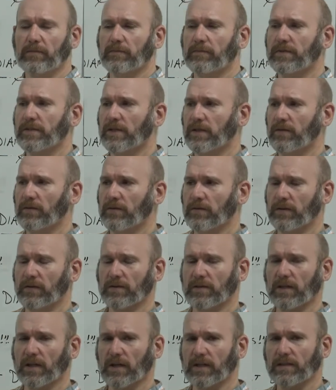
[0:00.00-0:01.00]
So
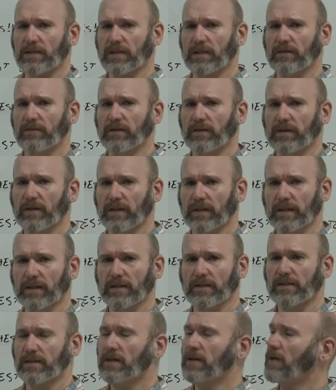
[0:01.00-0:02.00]
there's lots of different
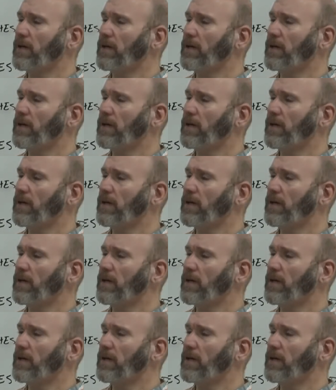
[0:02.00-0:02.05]
things.